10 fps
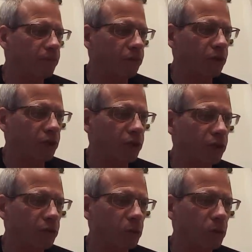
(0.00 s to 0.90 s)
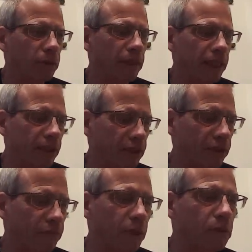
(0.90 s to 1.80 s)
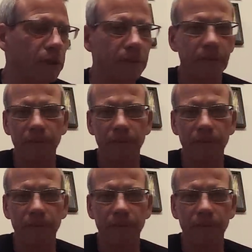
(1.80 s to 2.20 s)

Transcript: for a small amount of Marlboro.